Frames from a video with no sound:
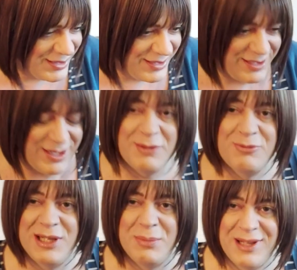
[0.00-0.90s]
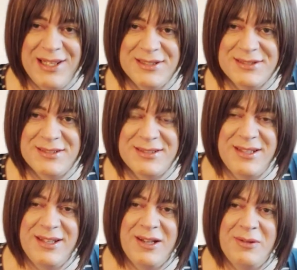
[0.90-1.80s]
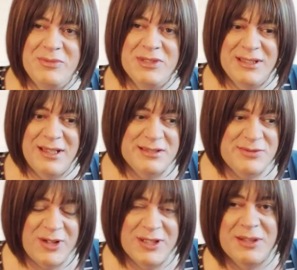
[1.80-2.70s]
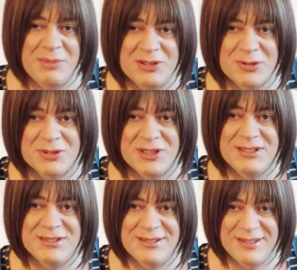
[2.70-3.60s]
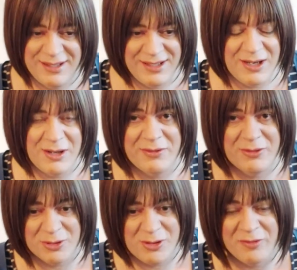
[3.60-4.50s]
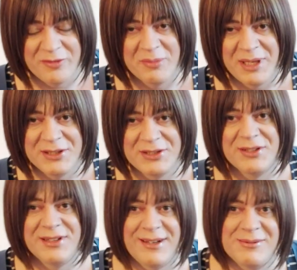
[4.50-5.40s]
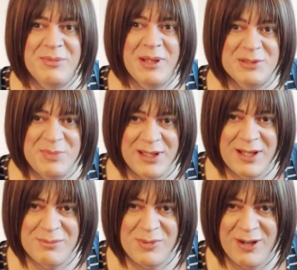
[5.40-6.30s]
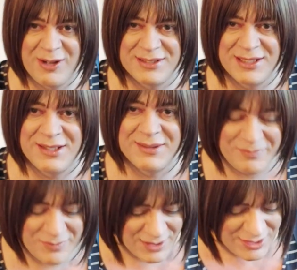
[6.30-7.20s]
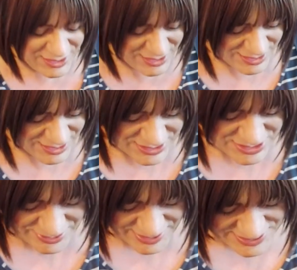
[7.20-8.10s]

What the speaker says: You know, I'm really pleased, you know, that it's finally going to be sorted, you know, and I've got confirmation that I'm going to be able to pick up my ID." So he